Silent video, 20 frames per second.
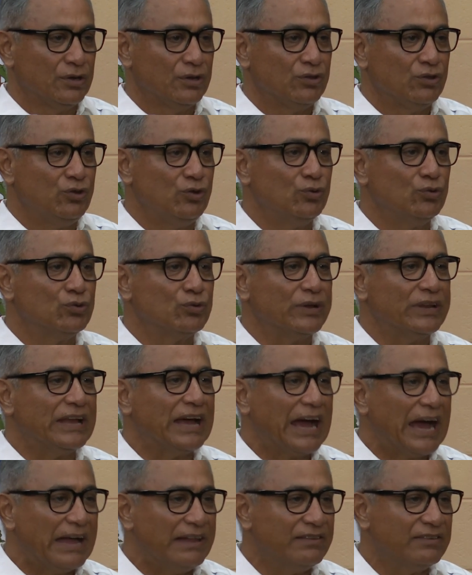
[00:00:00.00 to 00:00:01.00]
due to
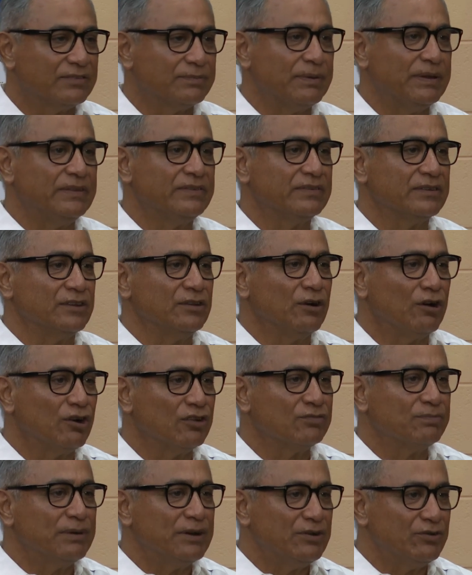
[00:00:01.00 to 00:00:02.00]
enhancements in
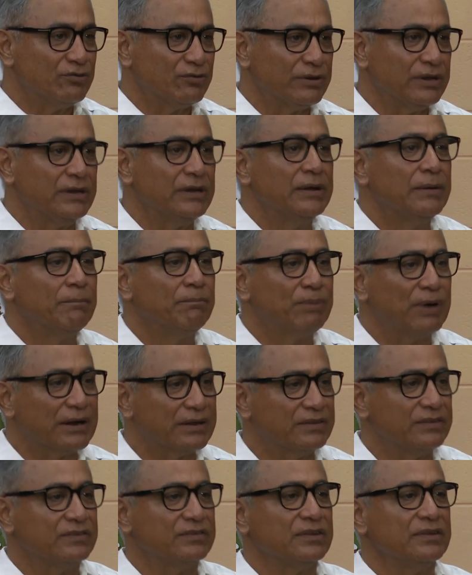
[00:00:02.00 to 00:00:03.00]
husbandry
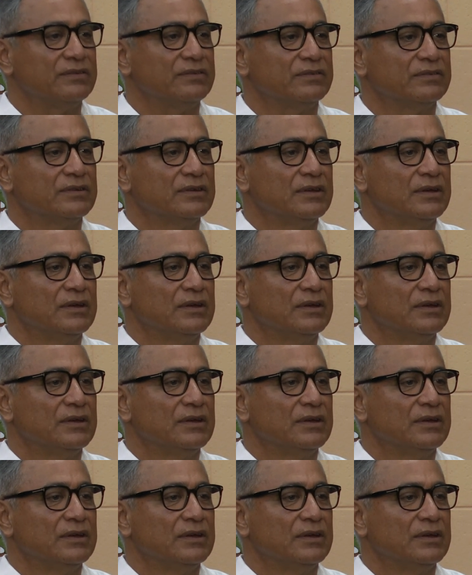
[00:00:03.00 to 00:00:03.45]
practices,